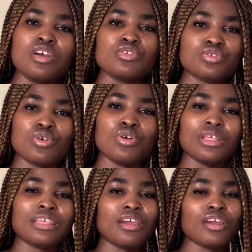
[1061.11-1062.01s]
So
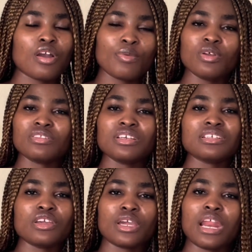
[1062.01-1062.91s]
there are a couple of things
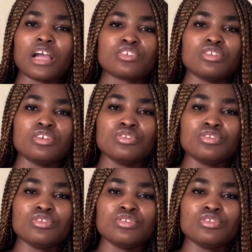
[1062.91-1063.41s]
that you can actually